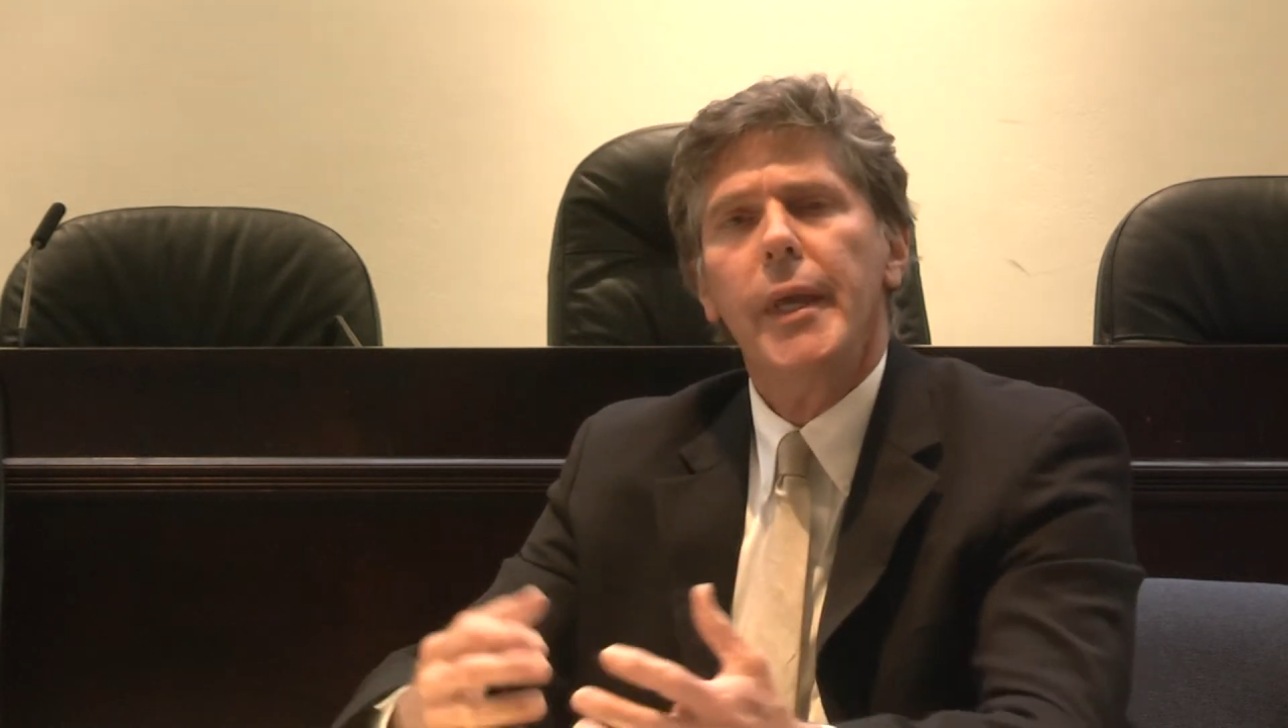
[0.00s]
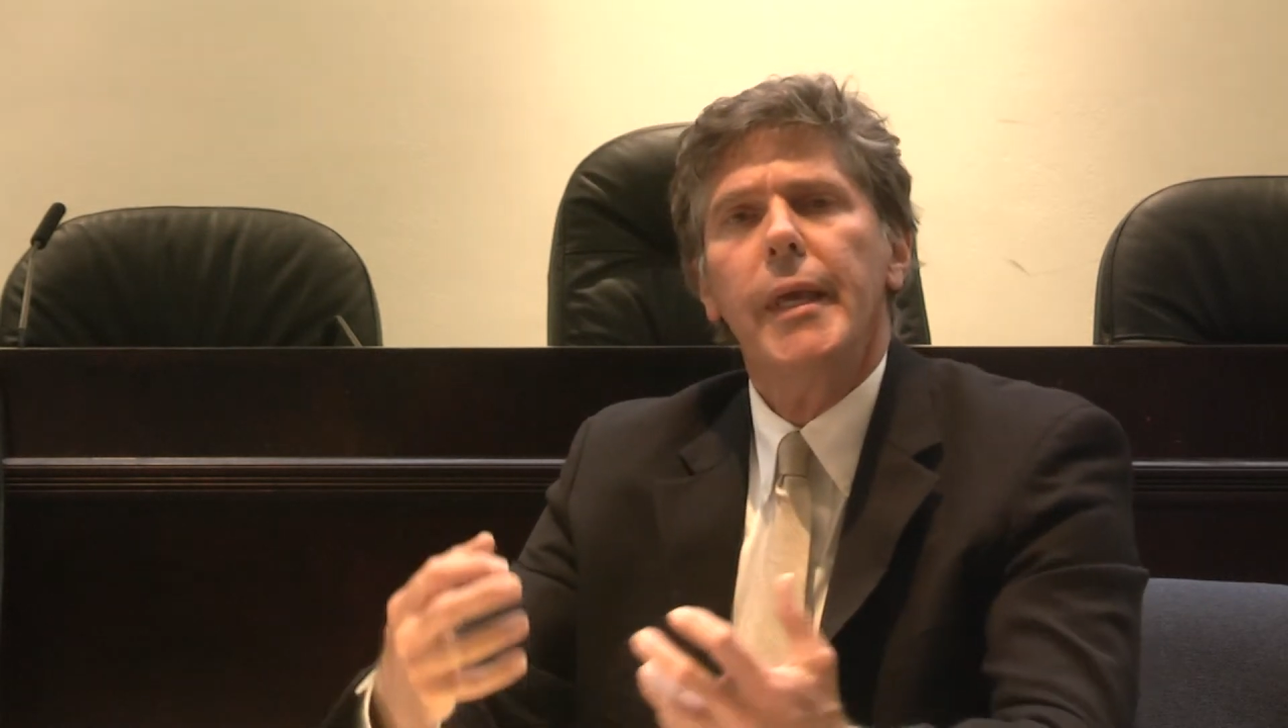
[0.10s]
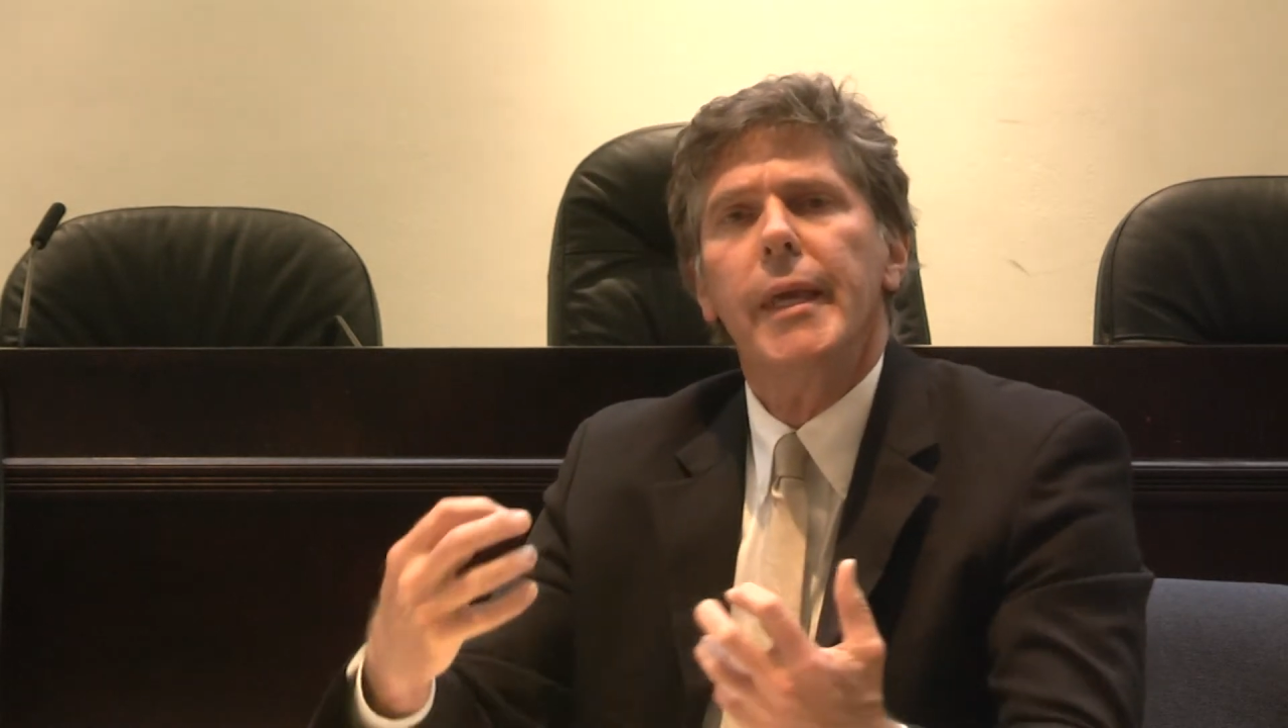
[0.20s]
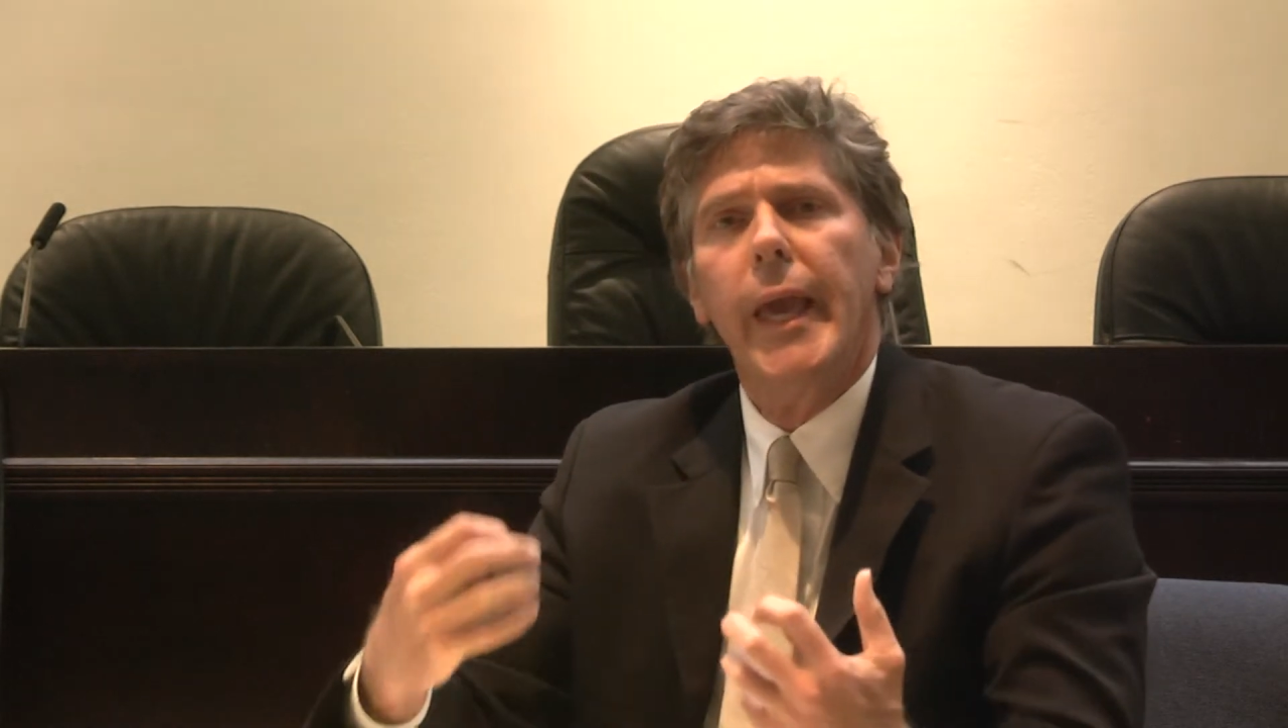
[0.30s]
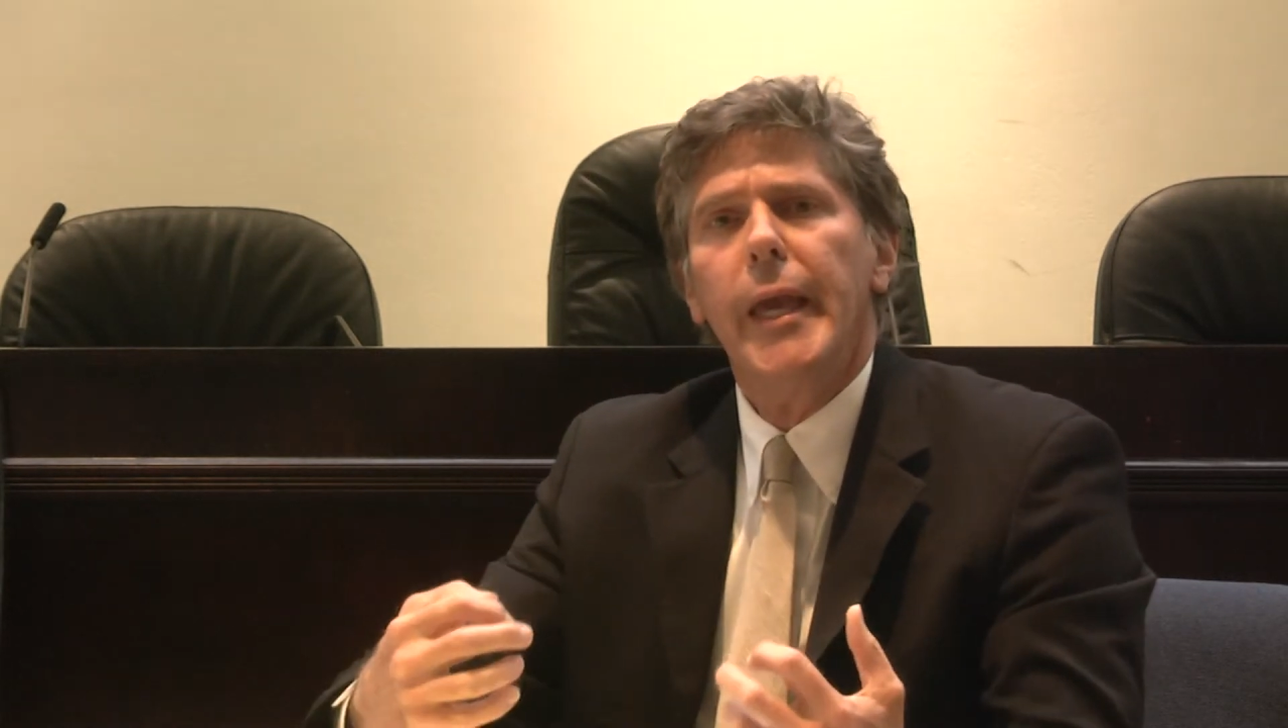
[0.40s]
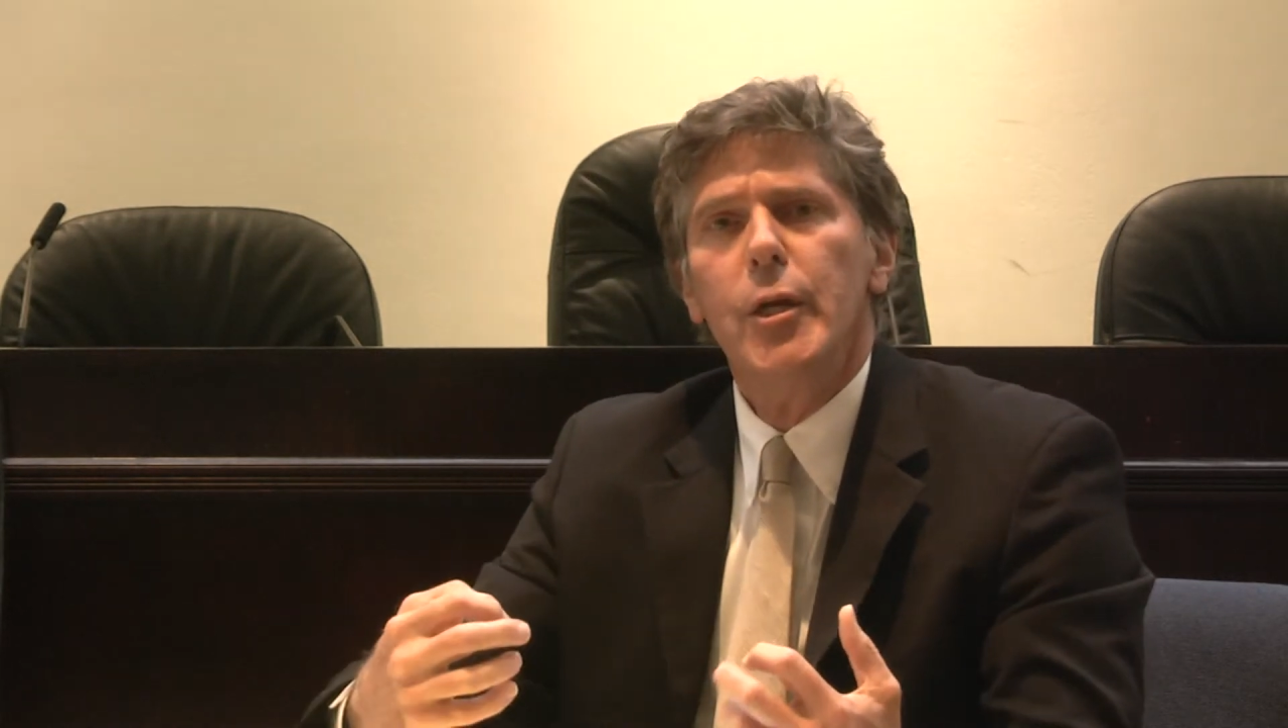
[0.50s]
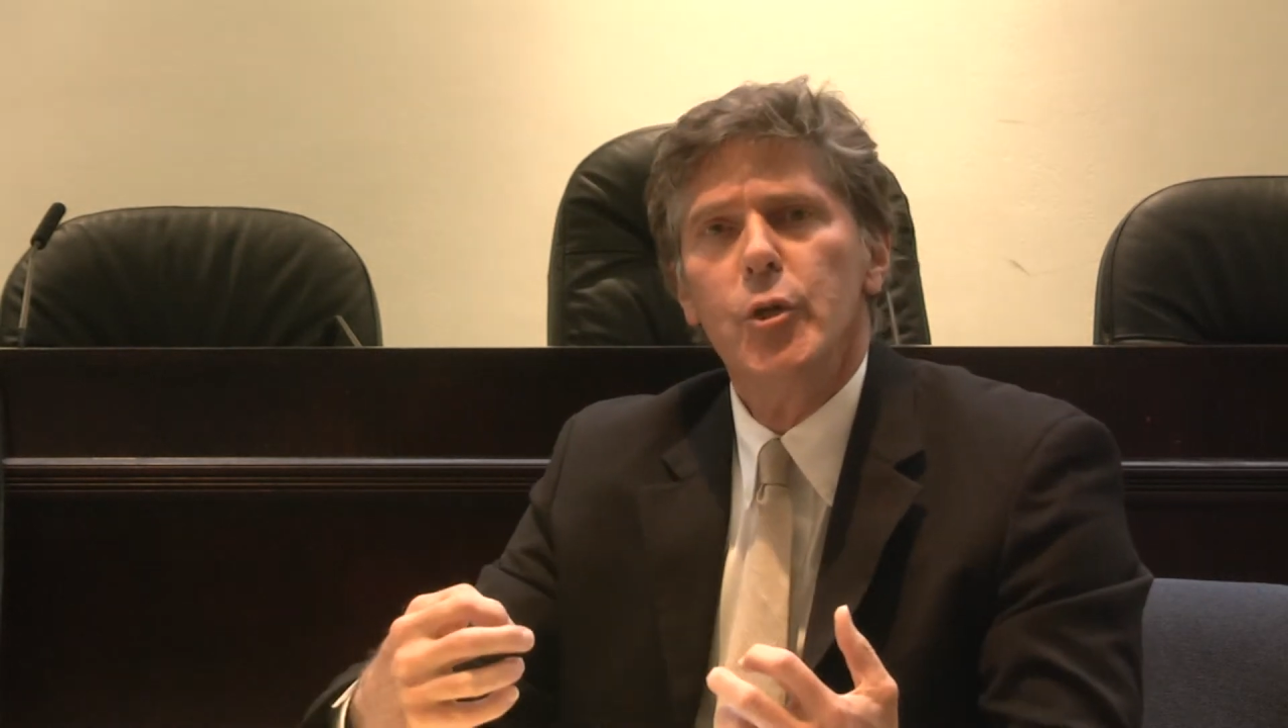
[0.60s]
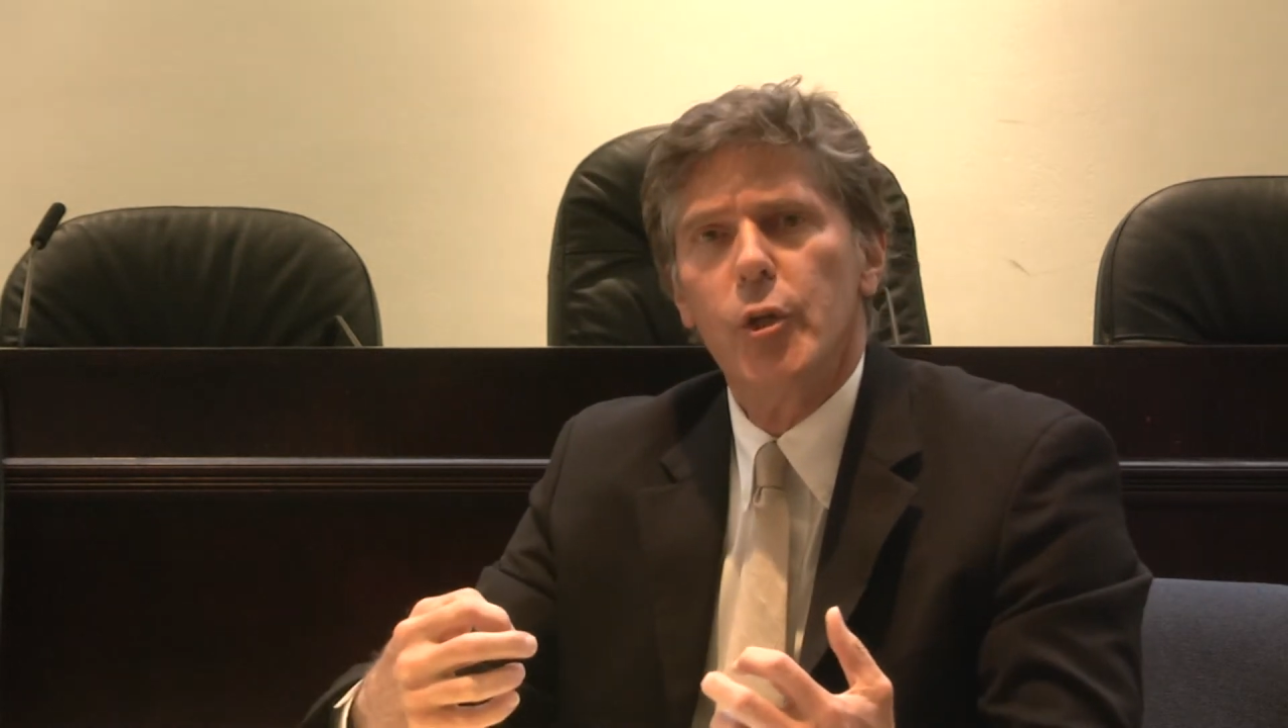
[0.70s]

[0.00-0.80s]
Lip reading: engage